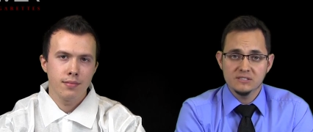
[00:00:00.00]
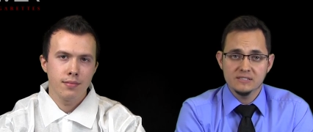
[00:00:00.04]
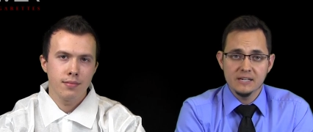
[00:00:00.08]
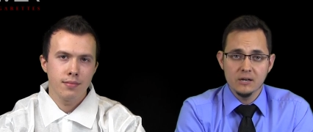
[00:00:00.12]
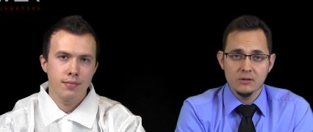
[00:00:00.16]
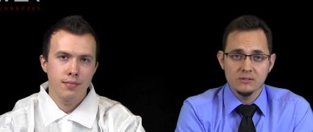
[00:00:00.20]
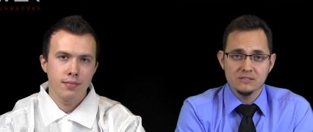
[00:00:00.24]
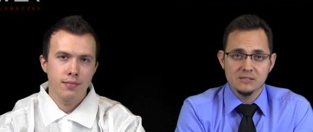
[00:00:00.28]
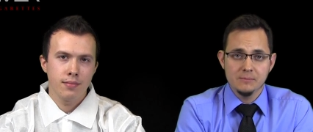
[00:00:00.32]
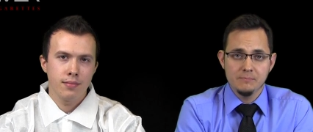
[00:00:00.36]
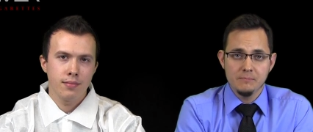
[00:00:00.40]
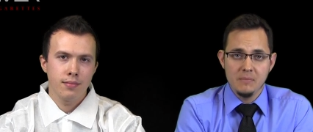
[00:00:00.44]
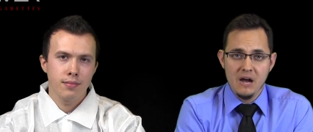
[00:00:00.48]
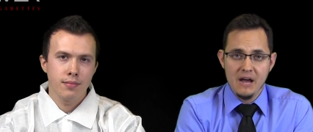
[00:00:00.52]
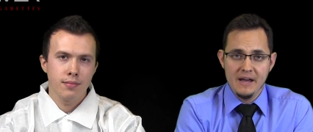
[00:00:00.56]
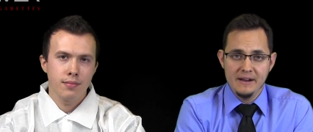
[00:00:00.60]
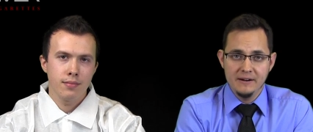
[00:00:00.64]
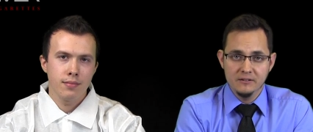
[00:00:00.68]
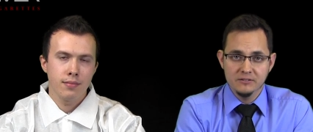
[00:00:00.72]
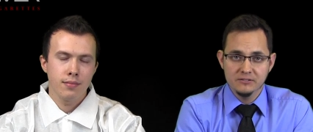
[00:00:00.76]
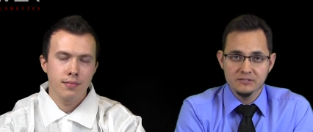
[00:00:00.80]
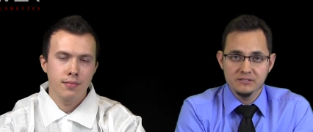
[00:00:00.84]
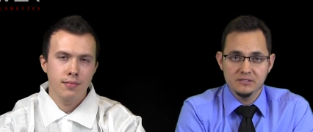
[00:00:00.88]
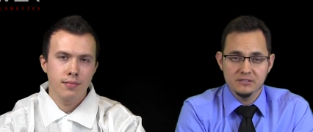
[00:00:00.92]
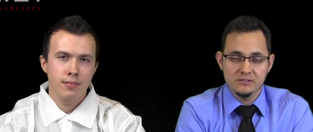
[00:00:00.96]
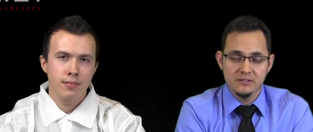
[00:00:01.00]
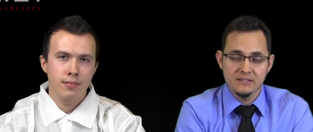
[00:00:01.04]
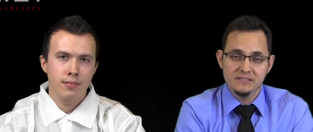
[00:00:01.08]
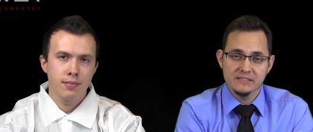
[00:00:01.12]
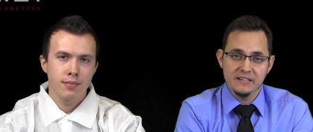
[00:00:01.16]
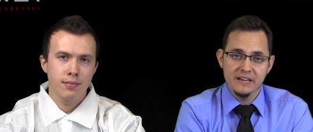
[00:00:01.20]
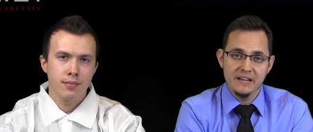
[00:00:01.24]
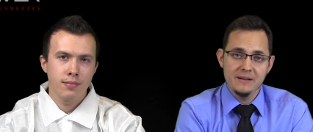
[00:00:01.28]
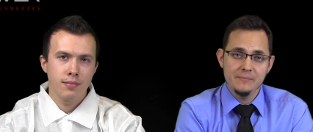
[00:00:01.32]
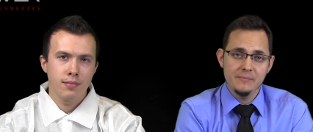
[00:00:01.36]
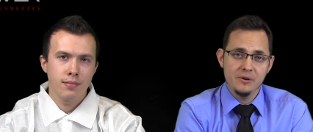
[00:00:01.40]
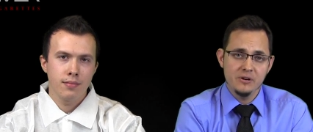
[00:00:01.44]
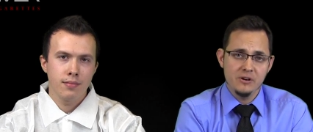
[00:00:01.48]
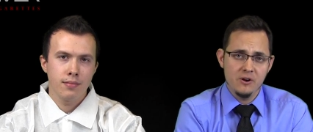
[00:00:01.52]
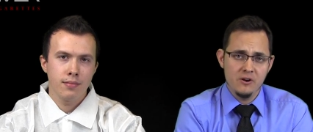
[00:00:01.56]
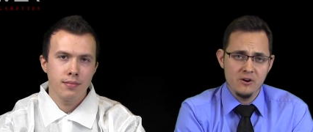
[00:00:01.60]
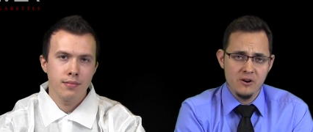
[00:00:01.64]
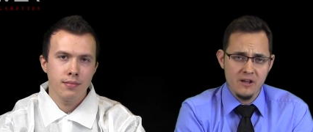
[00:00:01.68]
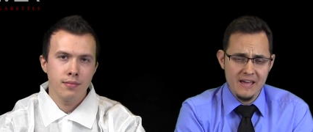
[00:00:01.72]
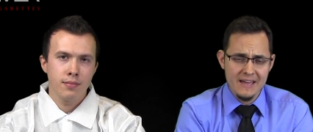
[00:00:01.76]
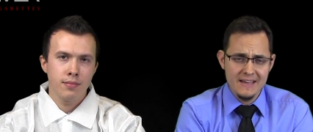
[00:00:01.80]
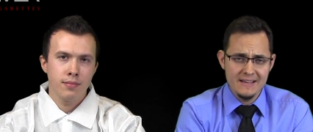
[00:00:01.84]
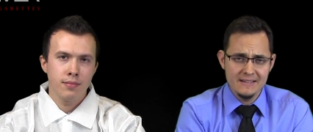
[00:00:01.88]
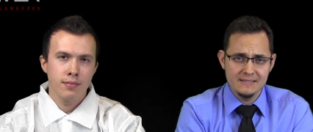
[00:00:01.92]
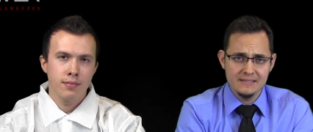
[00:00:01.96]
Speaker 1: sell to minors, so that's anybody
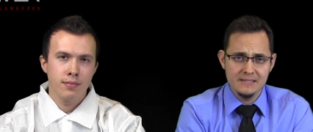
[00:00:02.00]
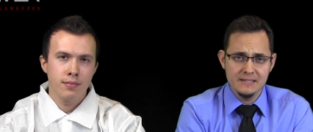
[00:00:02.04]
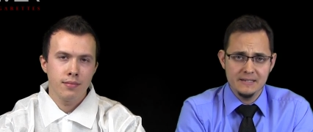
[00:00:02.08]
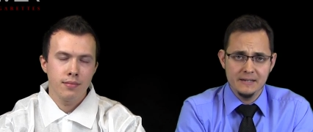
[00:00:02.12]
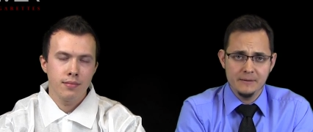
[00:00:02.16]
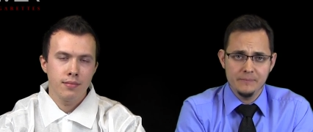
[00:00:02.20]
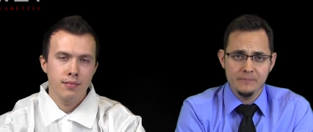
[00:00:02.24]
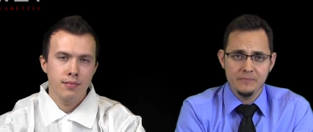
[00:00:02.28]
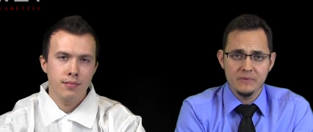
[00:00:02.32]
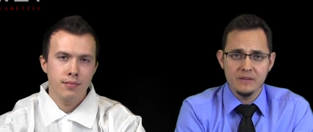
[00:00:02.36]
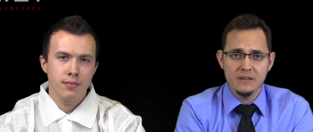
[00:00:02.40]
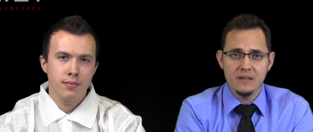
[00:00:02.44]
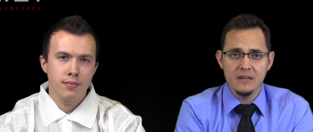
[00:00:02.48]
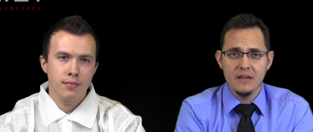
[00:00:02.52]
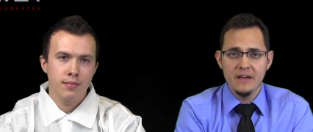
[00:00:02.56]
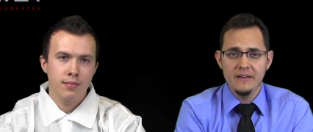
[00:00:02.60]
under 18.